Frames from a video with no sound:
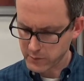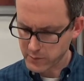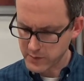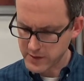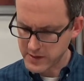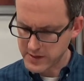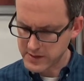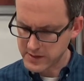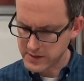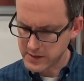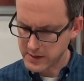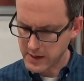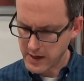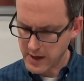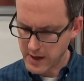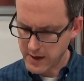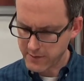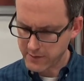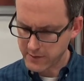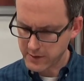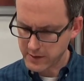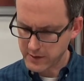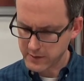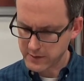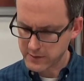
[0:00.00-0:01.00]
recent
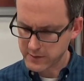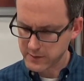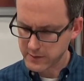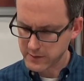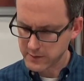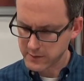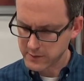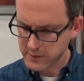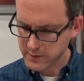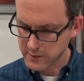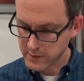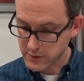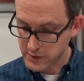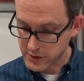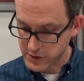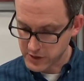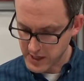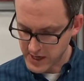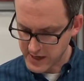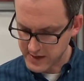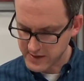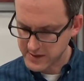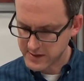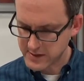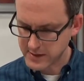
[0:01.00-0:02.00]
evidence
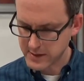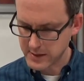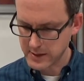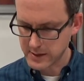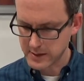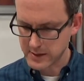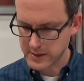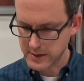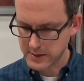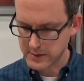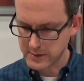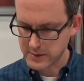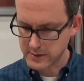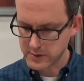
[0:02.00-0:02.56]
suggesting that